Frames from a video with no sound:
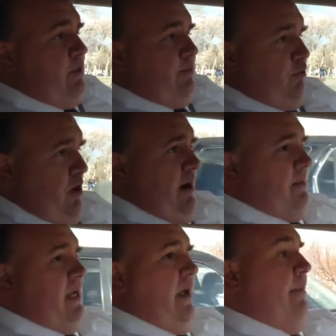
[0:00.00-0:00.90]
was
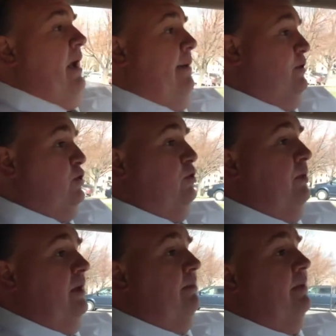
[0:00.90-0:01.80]
Primetime. I'm
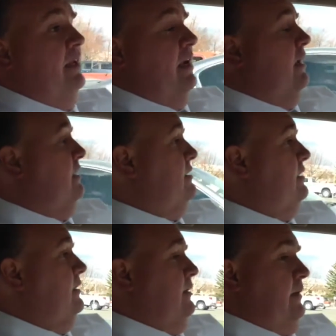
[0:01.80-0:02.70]
assuming
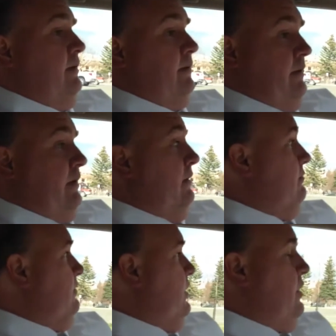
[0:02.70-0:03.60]
because,
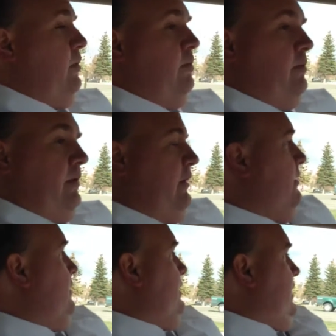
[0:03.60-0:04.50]
you know,
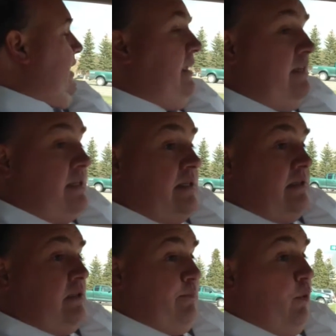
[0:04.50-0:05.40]
his
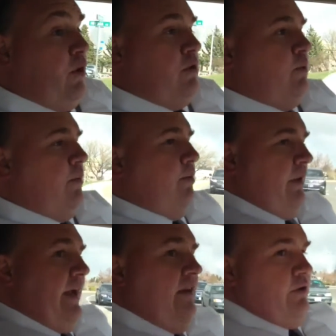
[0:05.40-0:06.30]
sports were
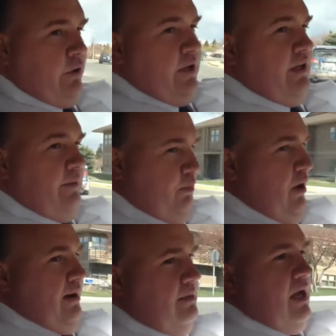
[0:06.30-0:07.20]
played during the
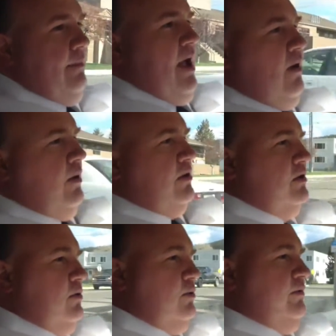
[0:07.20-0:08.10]
primetime
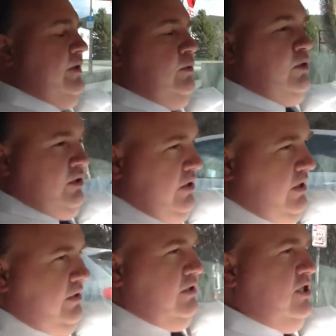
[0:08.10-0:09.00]
hours. So you turn
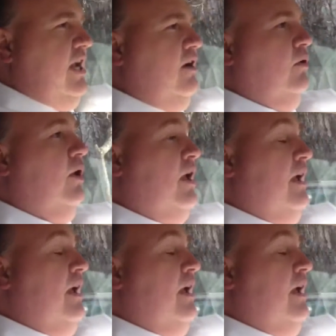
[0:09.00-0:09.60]
on the channel